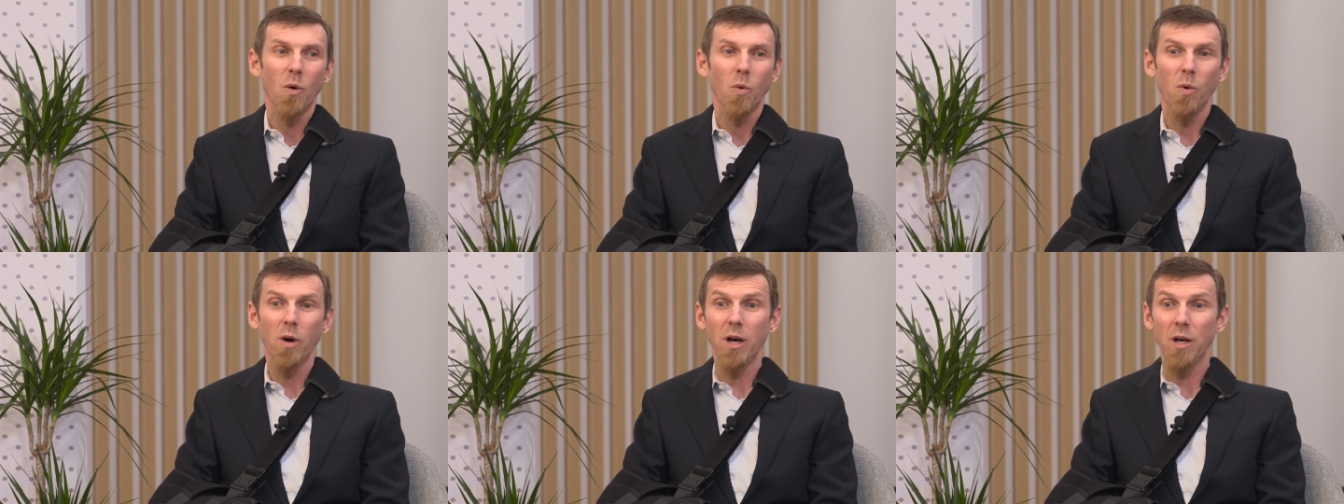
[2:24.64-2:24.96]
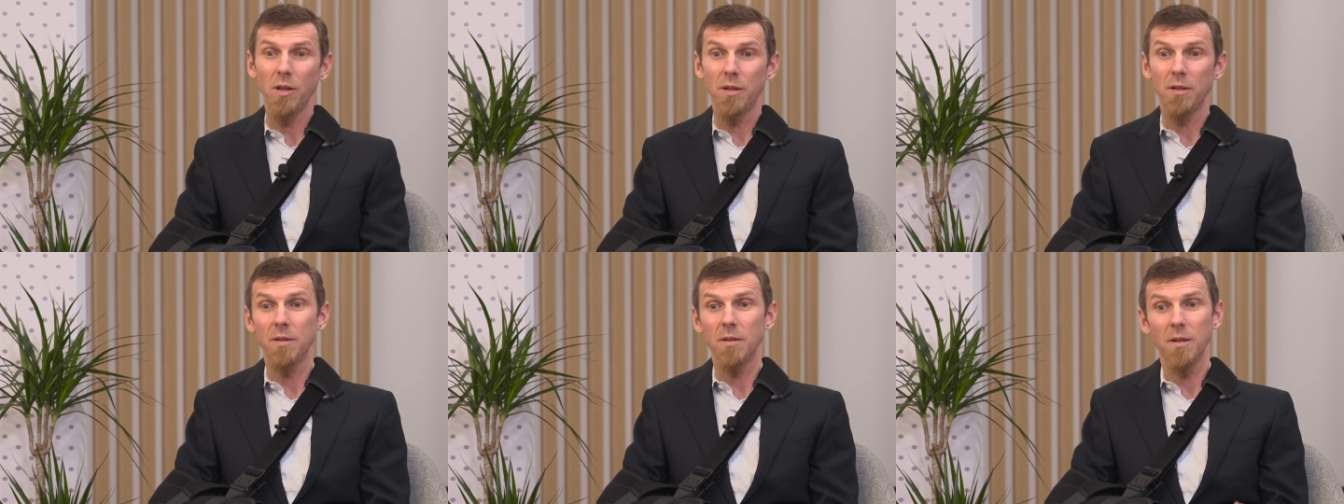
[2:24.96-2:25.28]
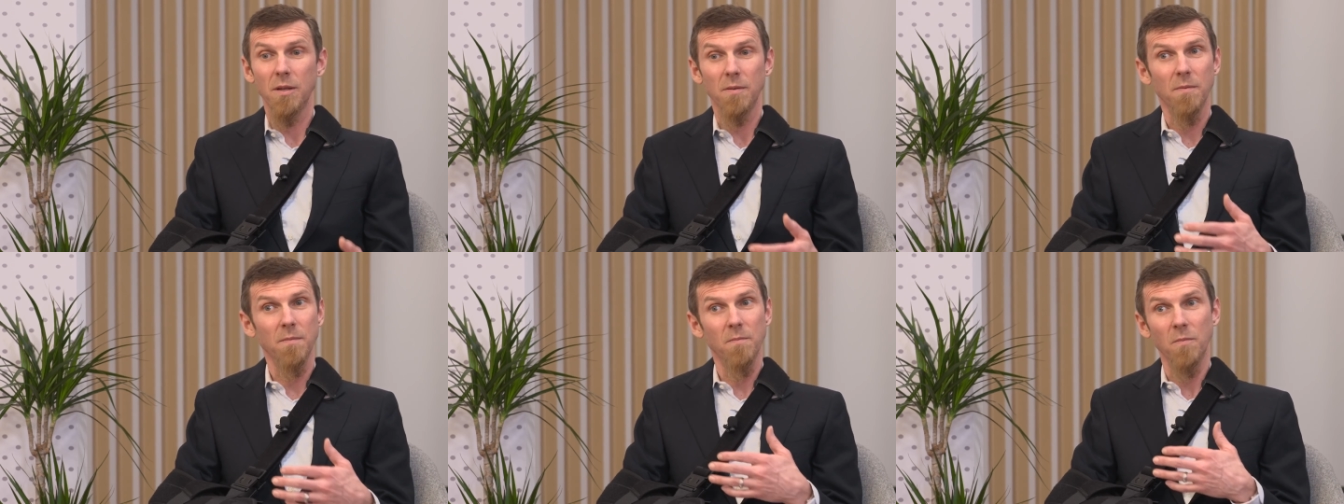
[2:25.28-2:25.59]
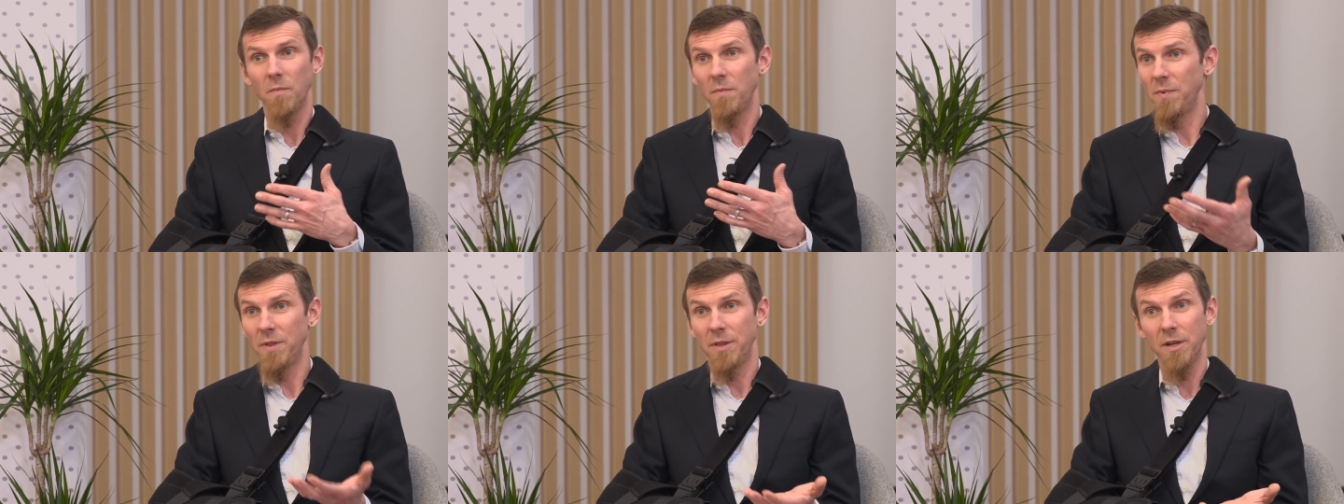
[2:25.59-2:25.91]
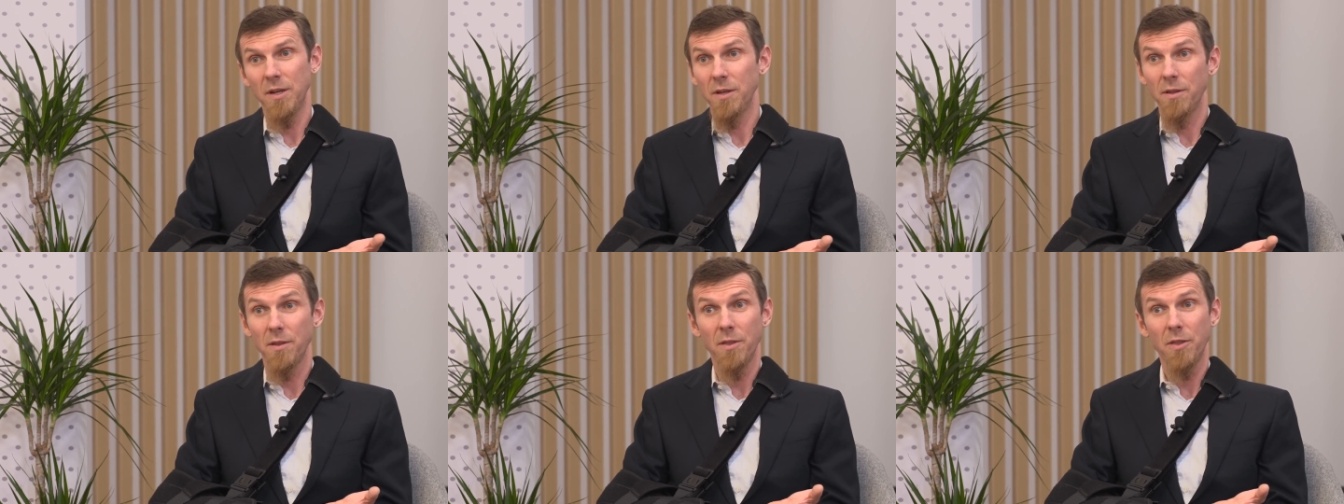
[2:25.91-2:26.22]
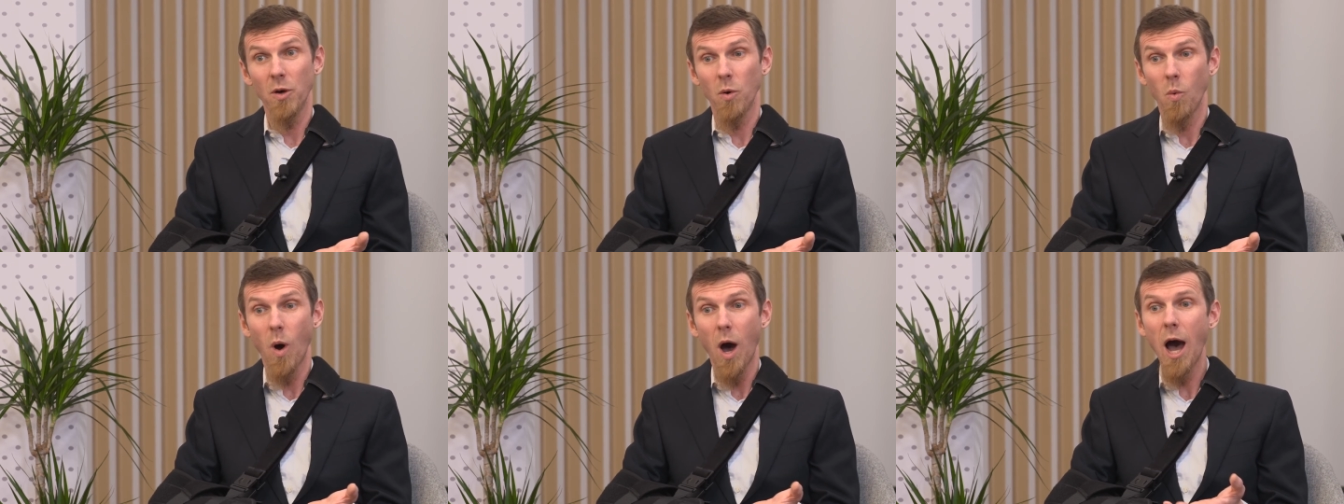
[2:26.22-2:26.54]
Well, the
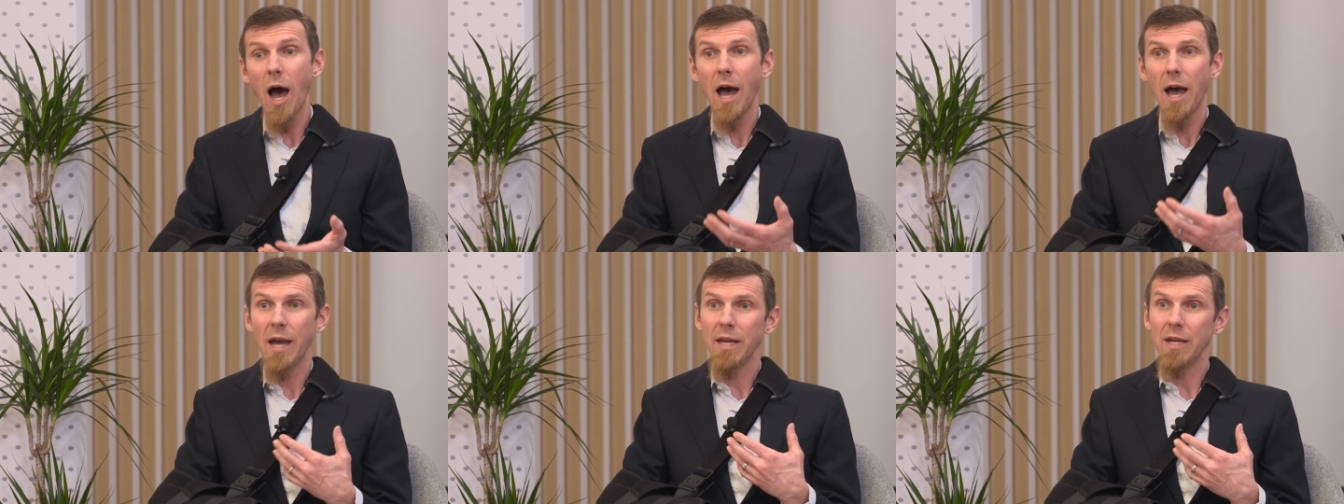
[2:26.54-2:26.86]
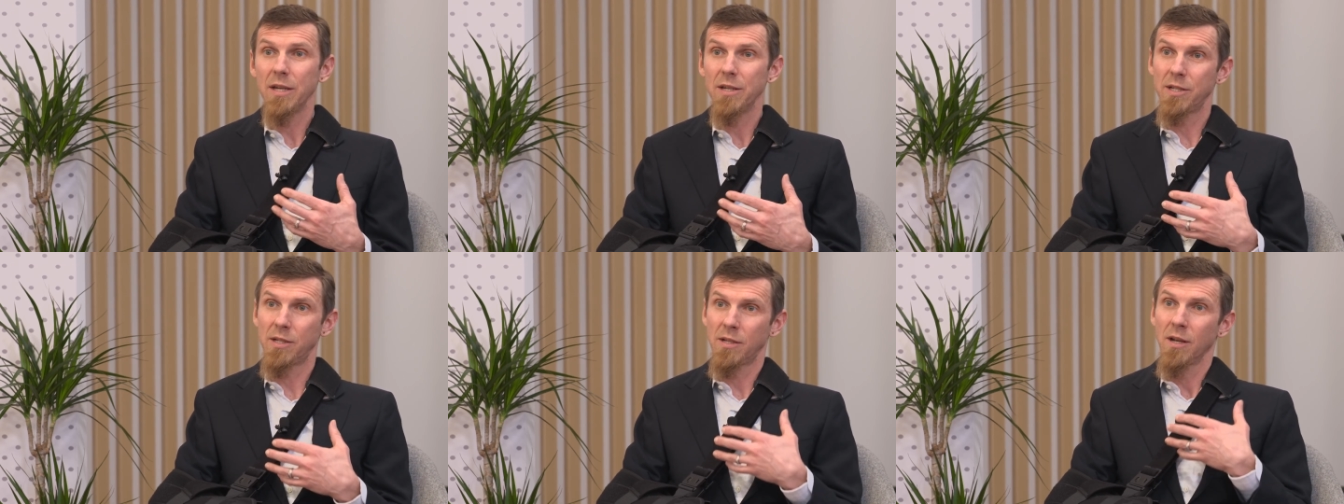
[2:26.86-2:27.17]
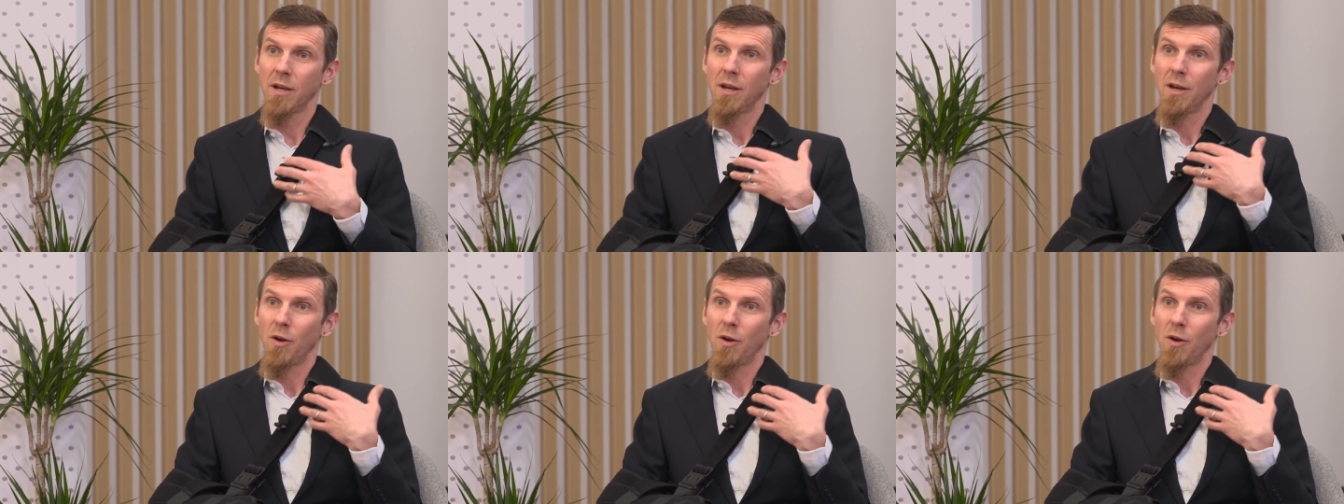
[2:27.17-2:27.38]
the why is